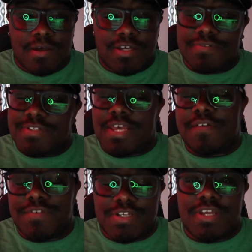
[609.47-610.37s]
of
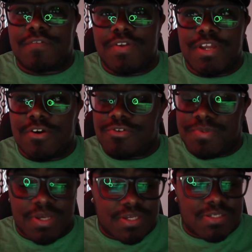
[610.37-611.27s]
saved TikTok videos
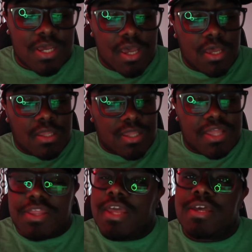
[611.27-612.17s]
because
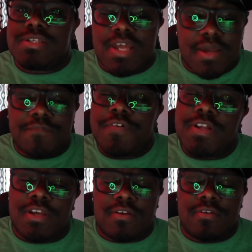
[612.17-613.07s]
that thing is damn
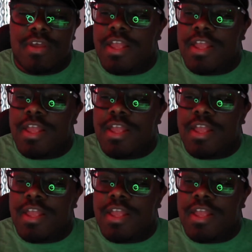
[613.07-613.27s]
funny.